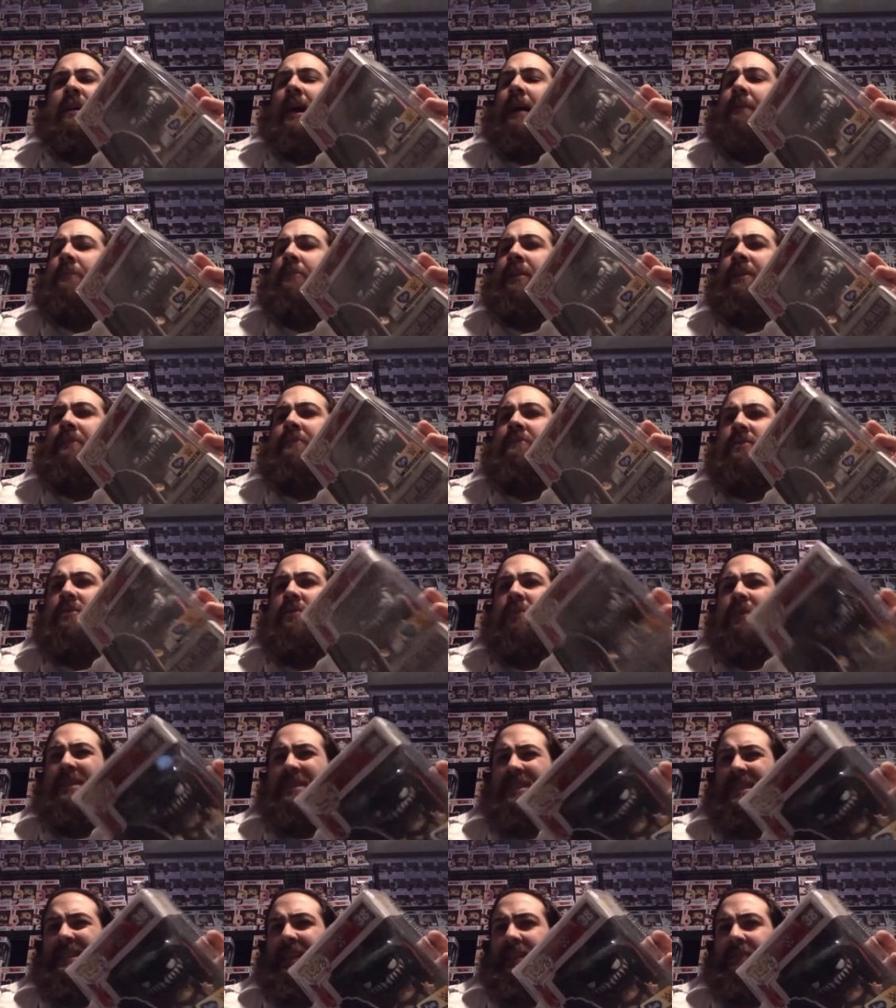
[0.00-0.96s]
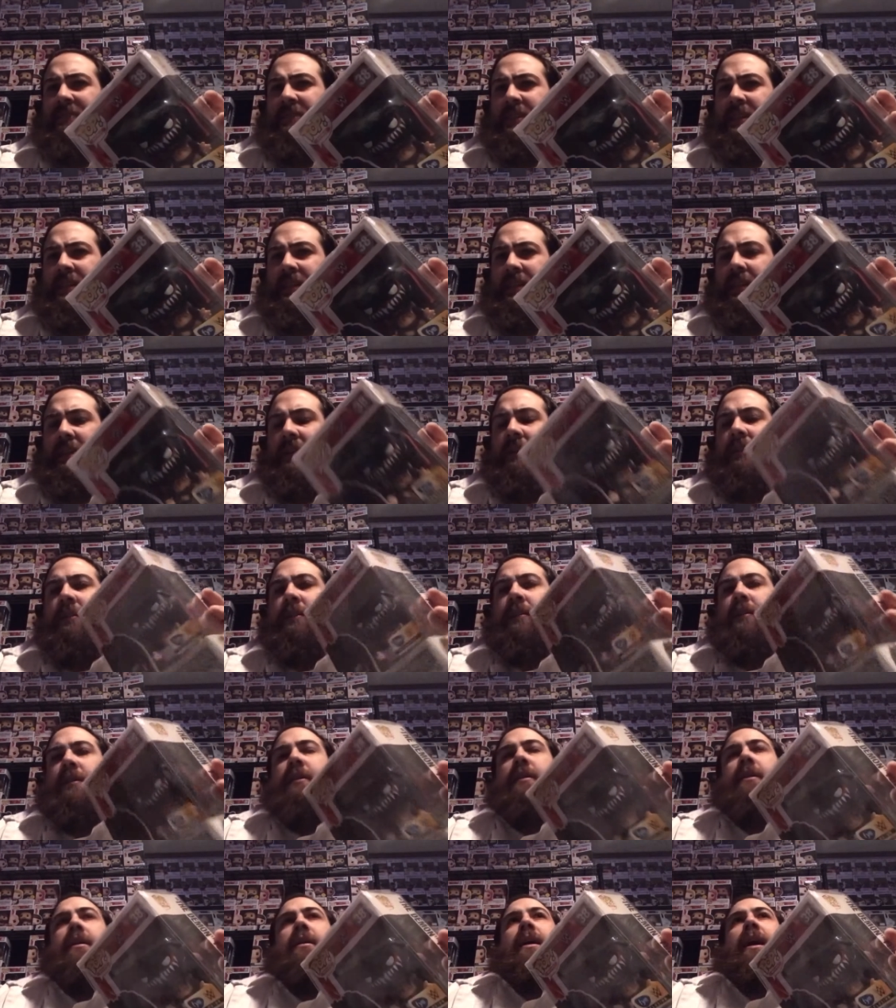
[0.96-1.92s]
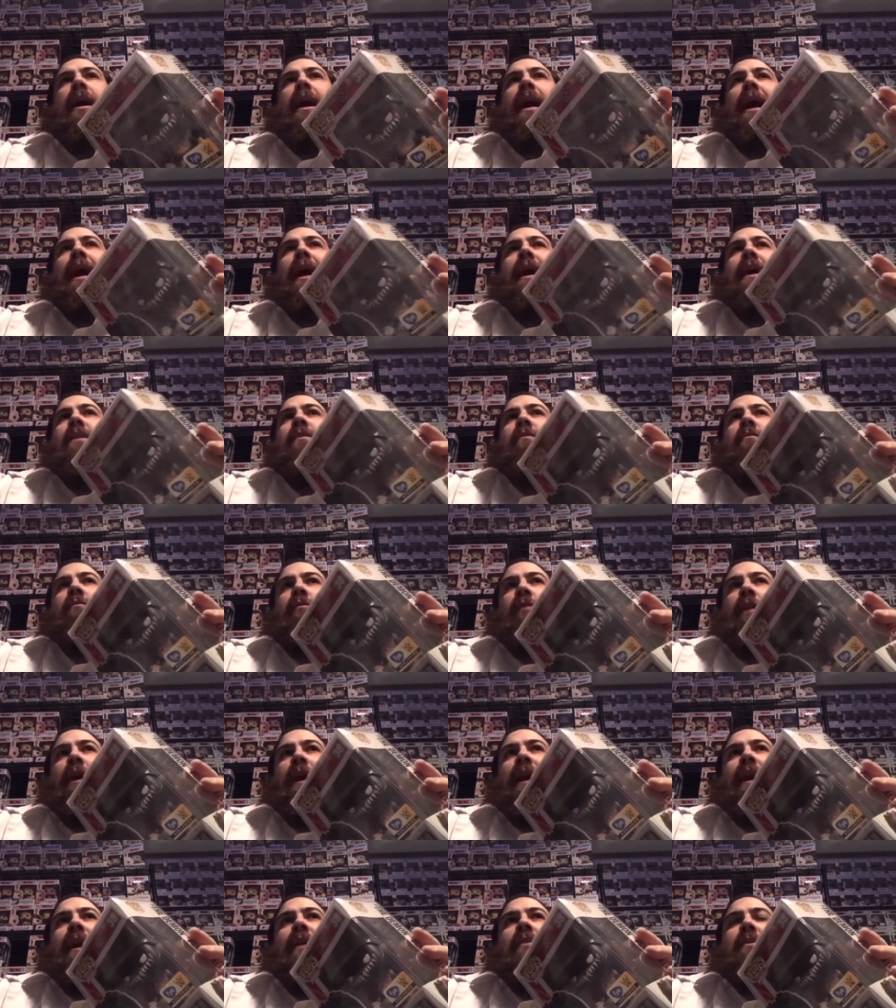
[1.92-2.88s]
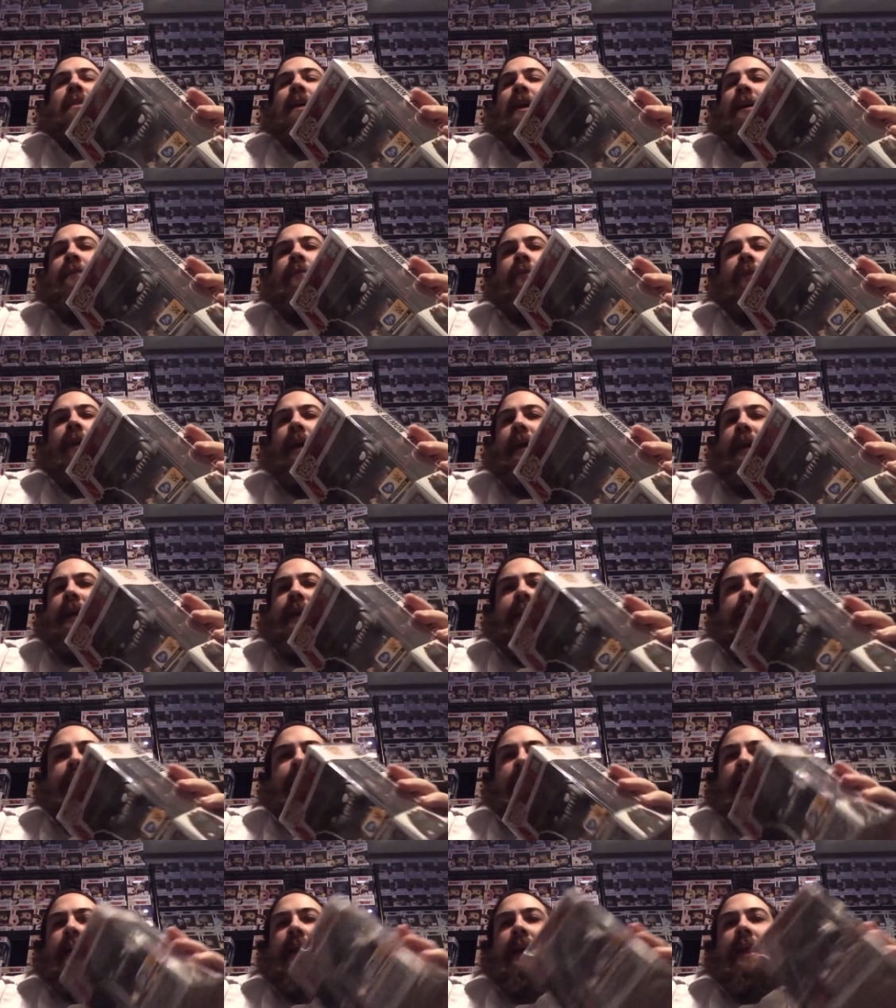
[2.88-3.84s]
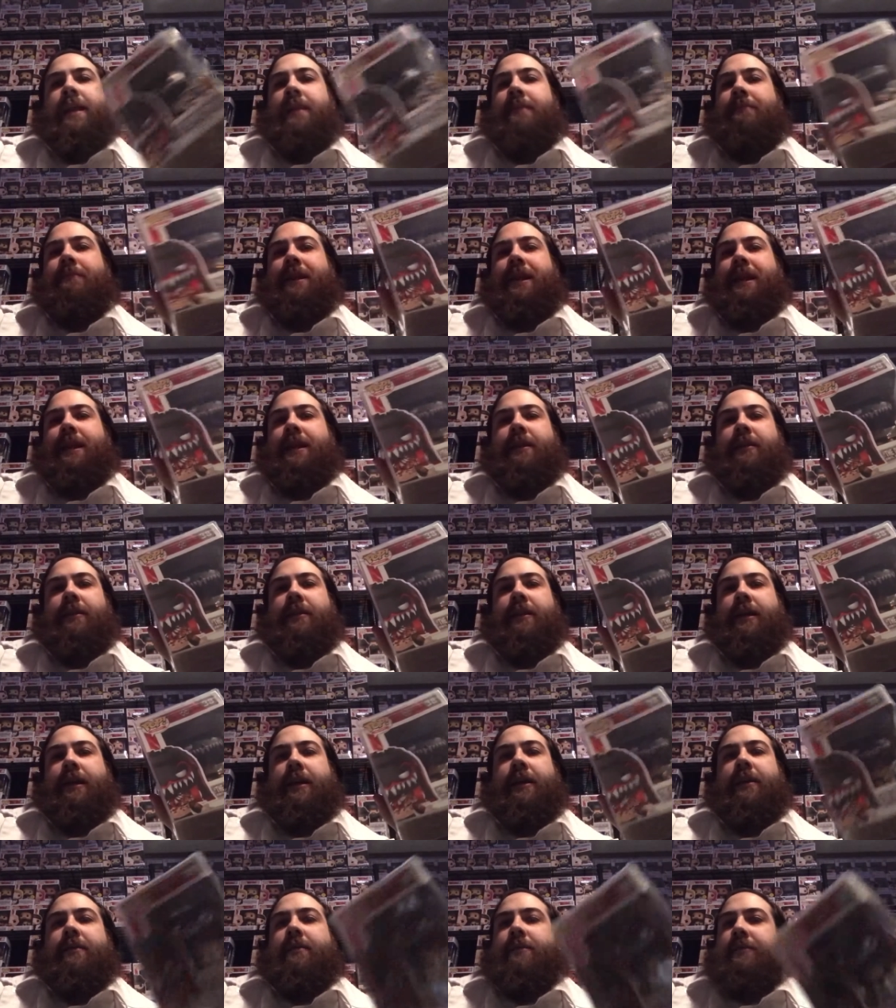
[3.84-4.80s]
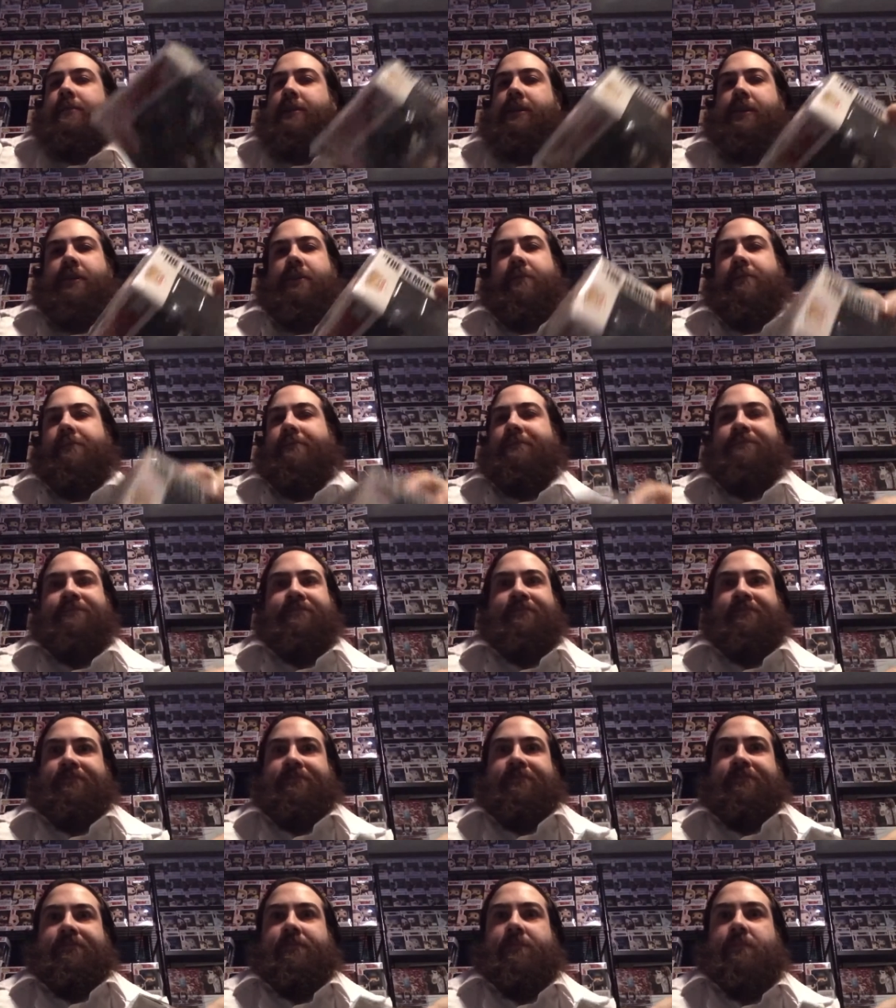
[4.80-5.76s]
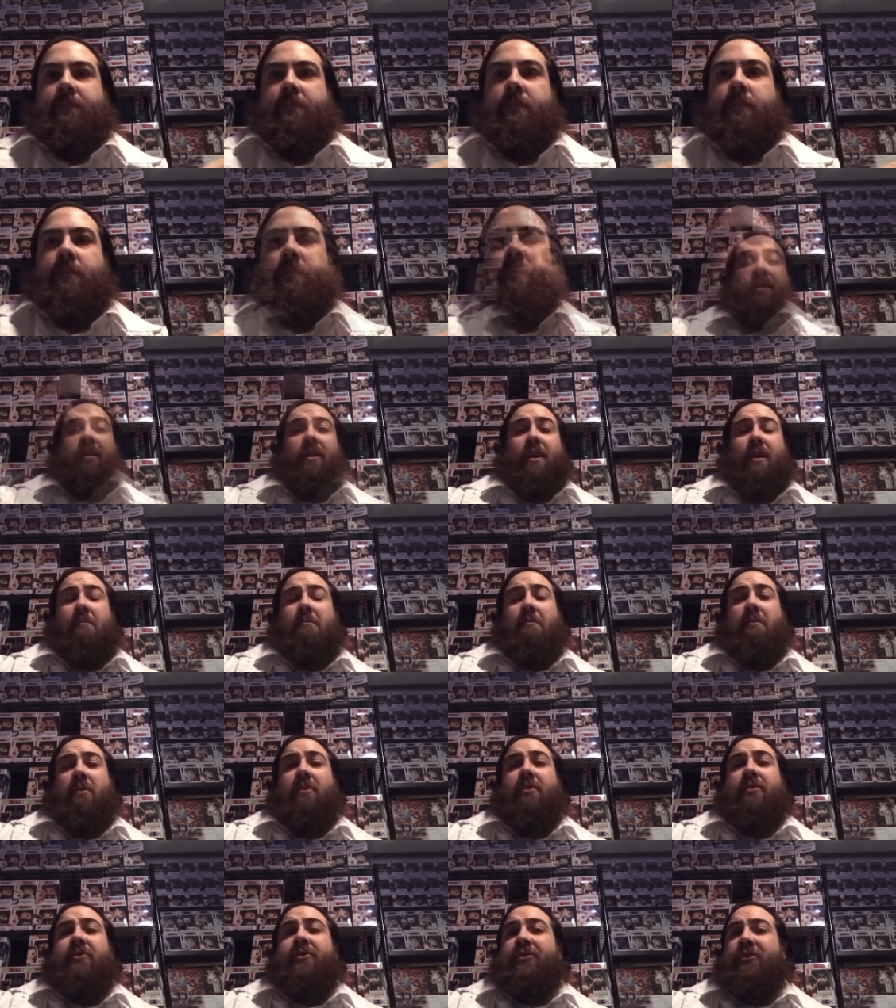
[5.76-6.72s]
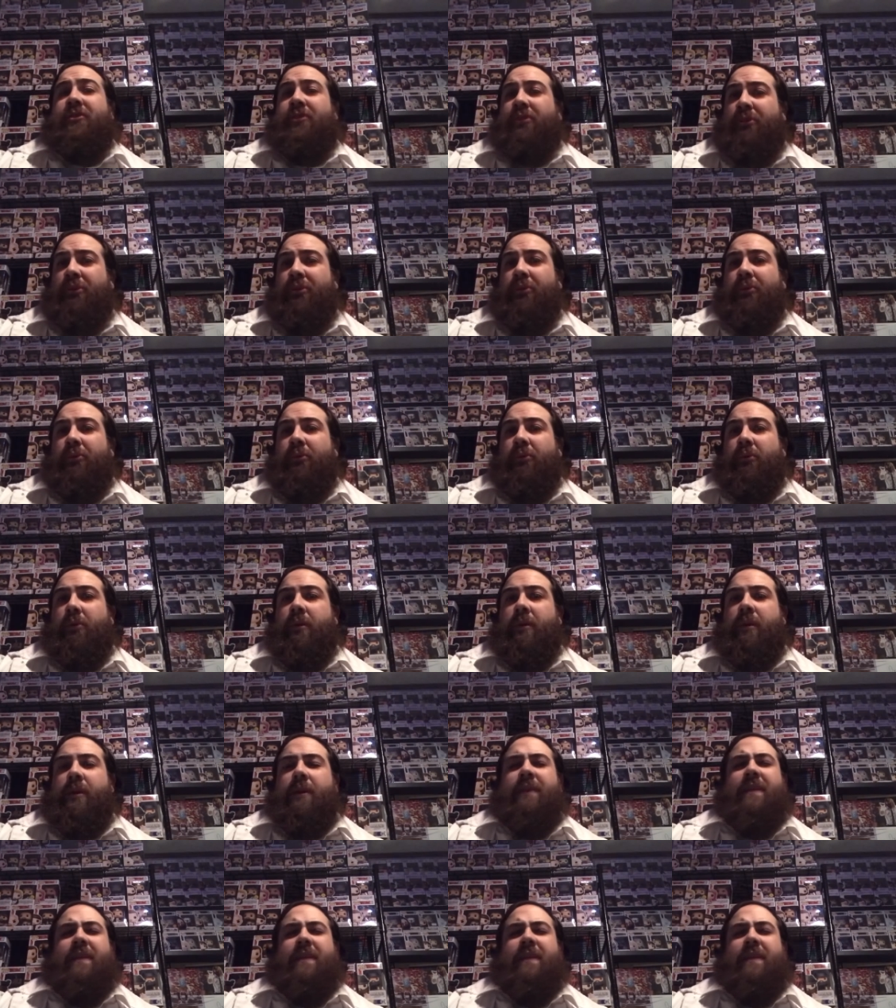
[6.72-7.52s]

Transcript: I believe it was 2017, I ran out to FYE and got it immediately. So, number two.